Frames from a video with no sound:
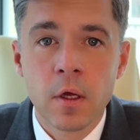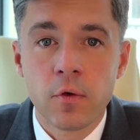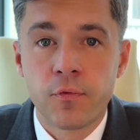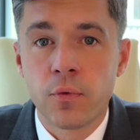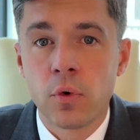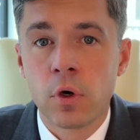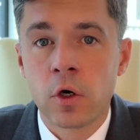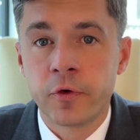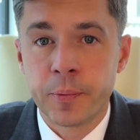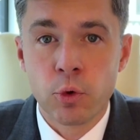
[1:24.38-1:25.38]

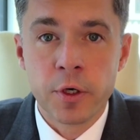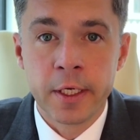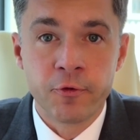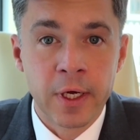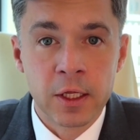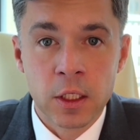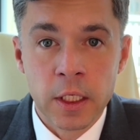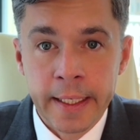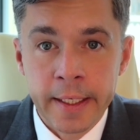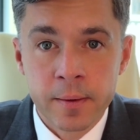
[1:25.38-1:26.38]
for reporting
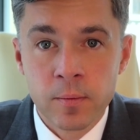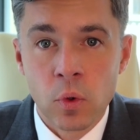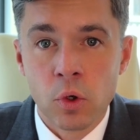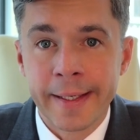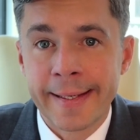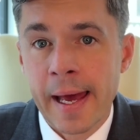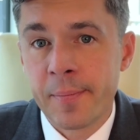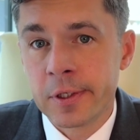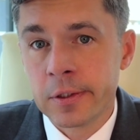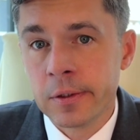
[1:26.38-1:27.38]
rental income or
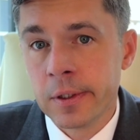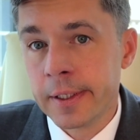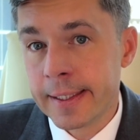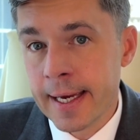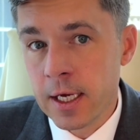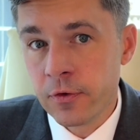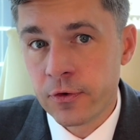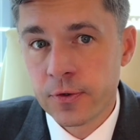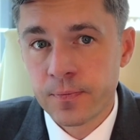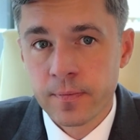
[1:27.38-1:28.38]
capital
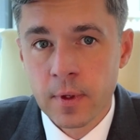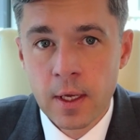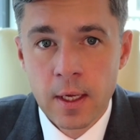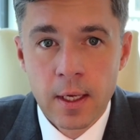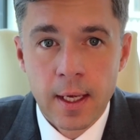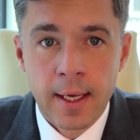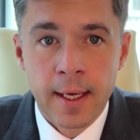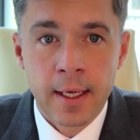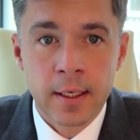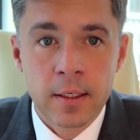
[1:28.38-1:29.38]
gains.
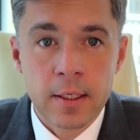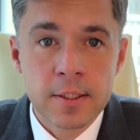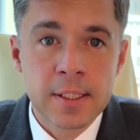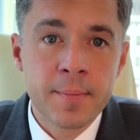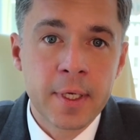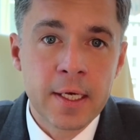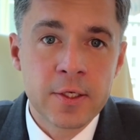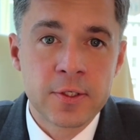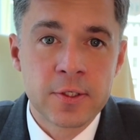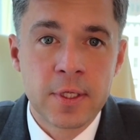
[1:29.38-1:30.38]
And in some
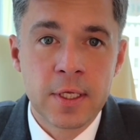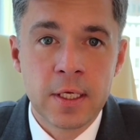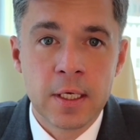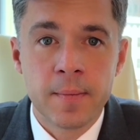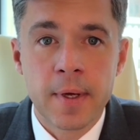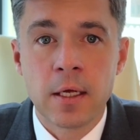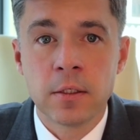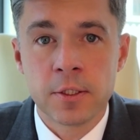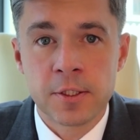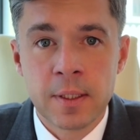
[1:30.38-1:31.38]
cases, the
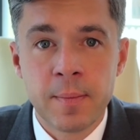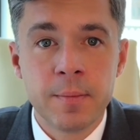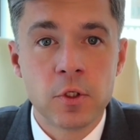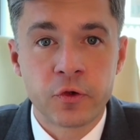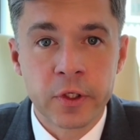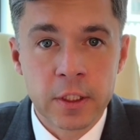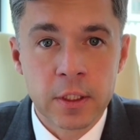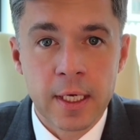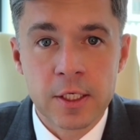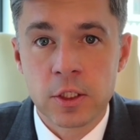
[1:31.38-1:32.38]
LLC may be
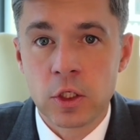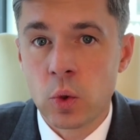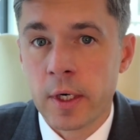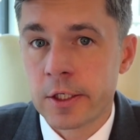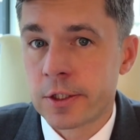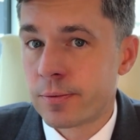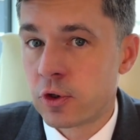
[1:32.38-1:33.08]
treated as a U.S.